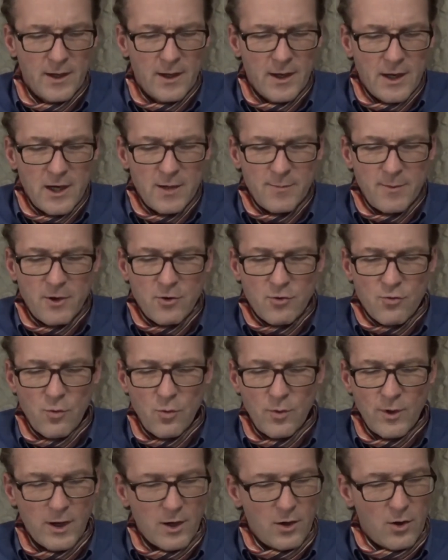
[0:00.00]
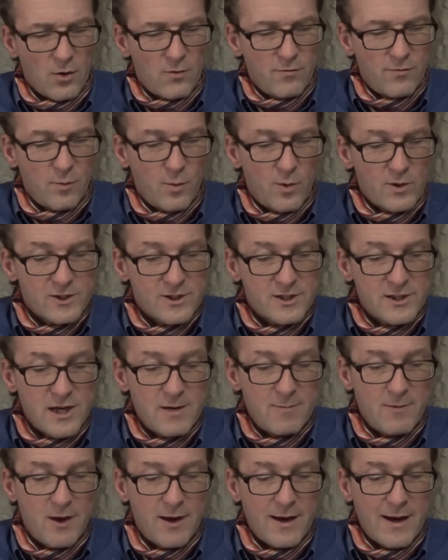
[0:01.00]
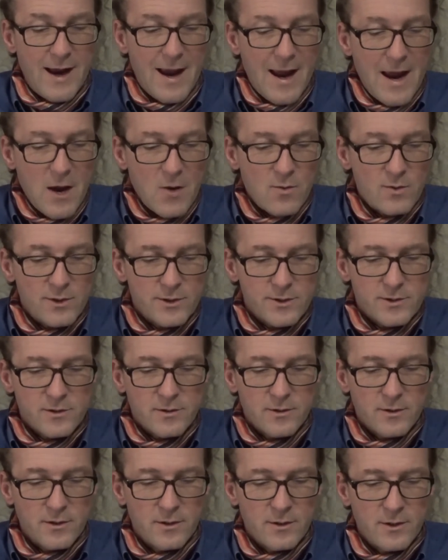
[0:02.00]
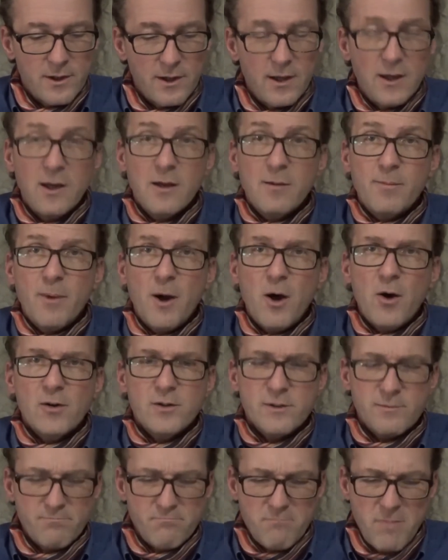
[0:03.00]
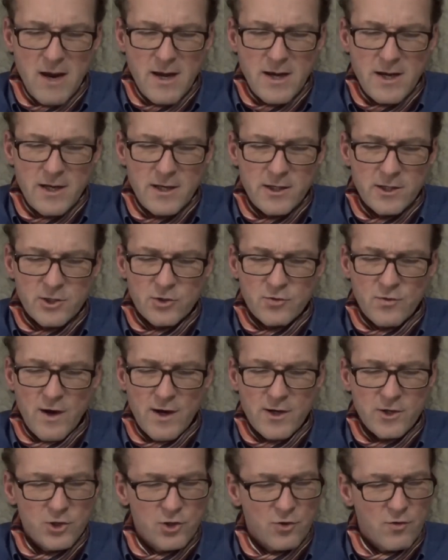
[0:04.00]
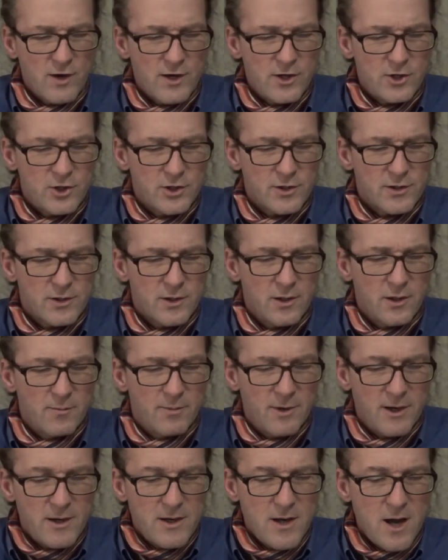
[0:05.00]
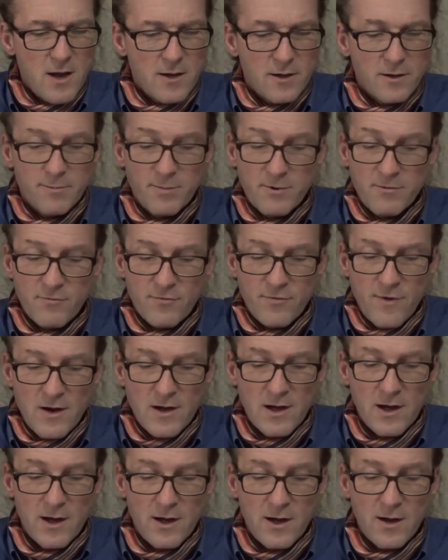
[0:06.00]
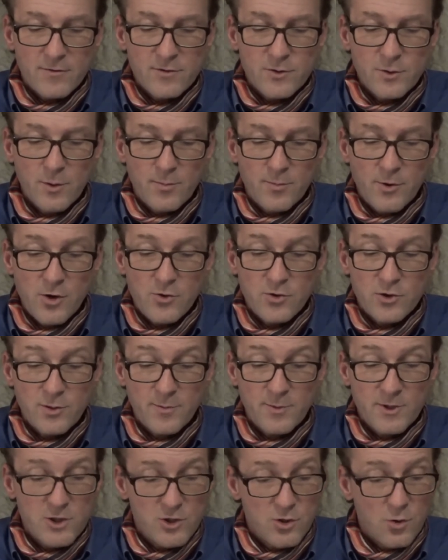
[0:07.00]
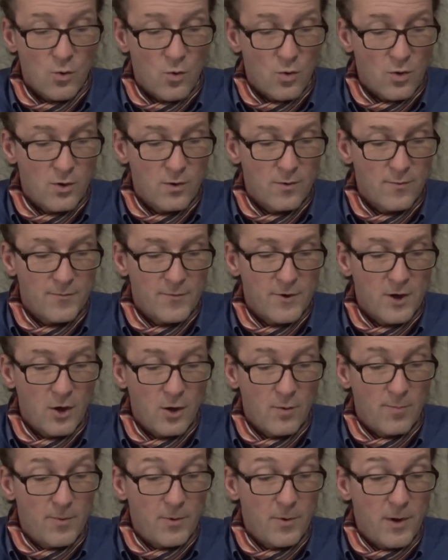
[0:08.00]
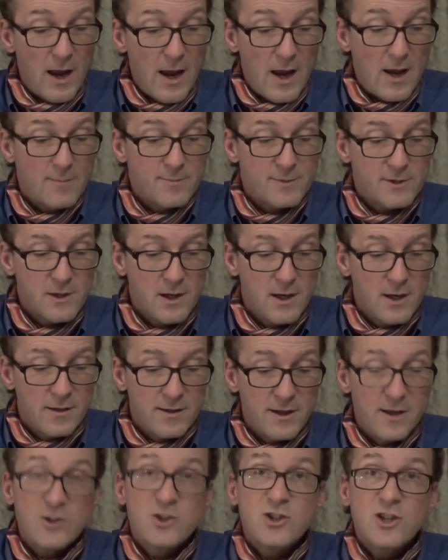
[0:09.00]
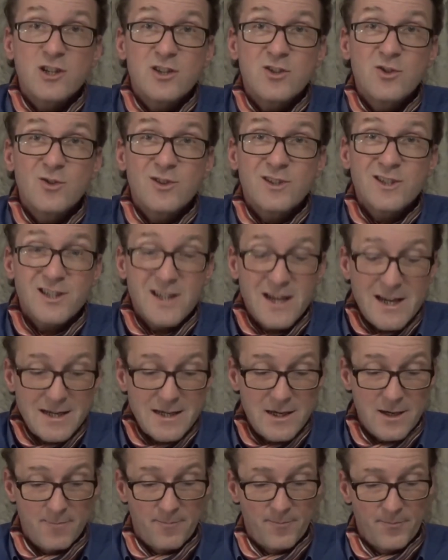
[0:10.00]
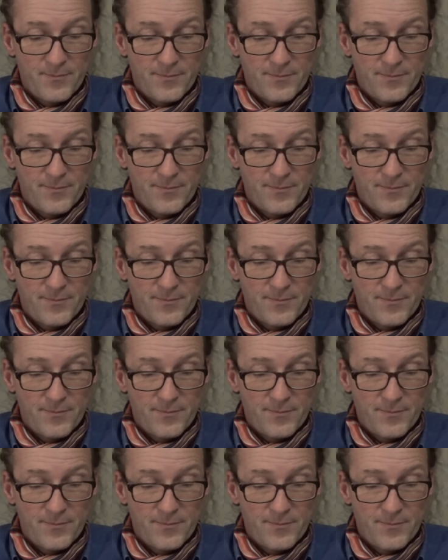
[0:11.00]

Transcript: He had been crawling along for what seemed like hours. He had passed many strange creatures, but none had been friendly enough to approach him and talk, or perhaps they had just not seen him.